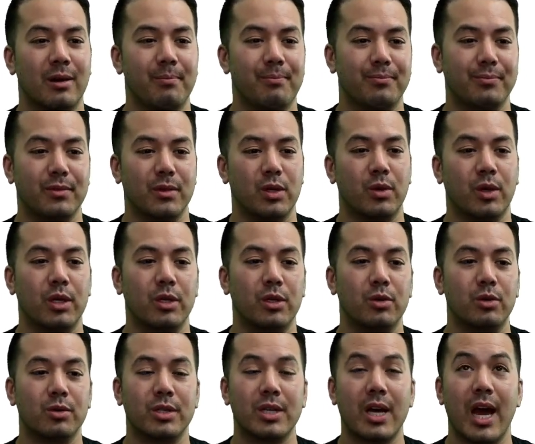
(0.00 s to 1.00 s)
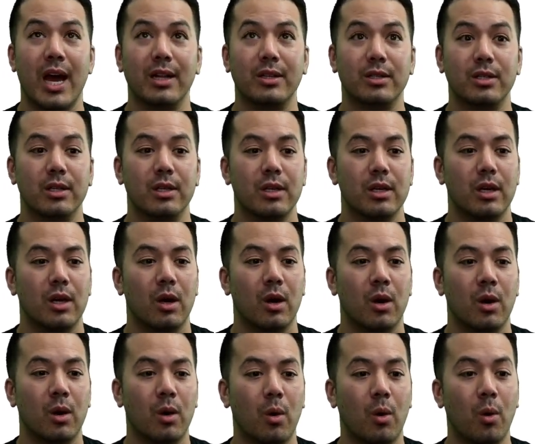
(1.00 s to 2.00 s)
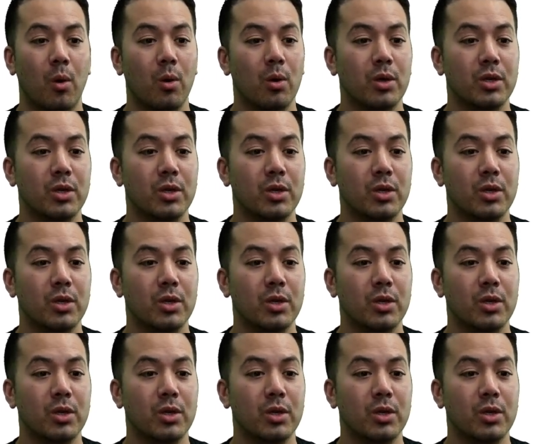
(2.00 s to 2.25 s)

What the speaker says: You could use that, or